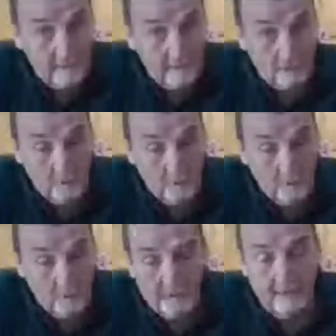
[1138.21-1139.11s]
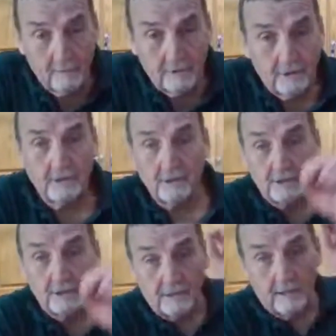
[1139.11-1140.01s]
The green light, which is the
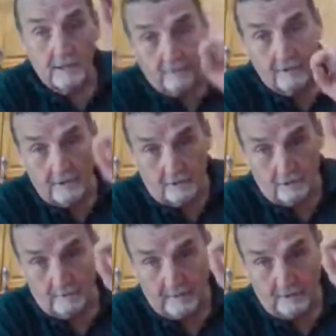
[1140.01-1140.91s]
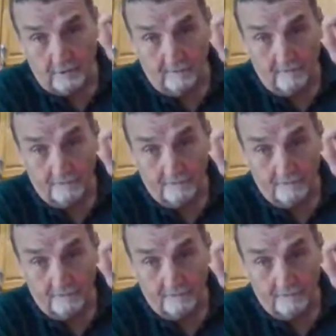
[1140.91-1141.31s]
center of the color spectrum.